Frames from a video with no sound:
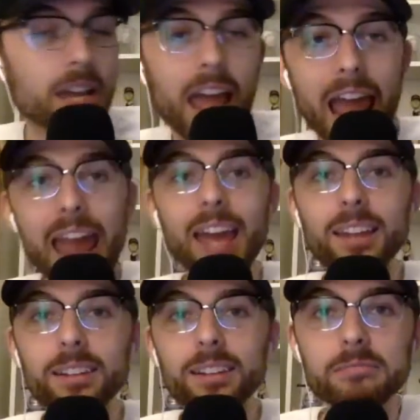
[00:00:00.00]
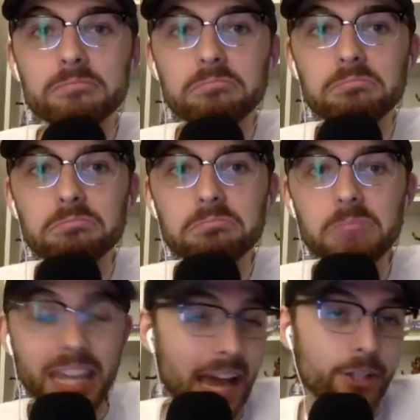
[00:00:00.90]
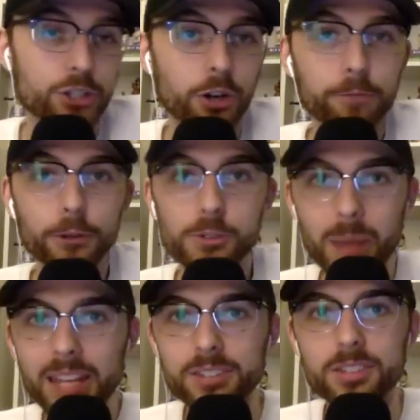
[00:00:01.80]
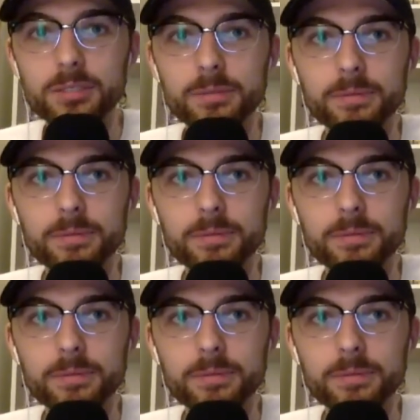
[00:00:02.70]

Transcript: and he got a start at first base.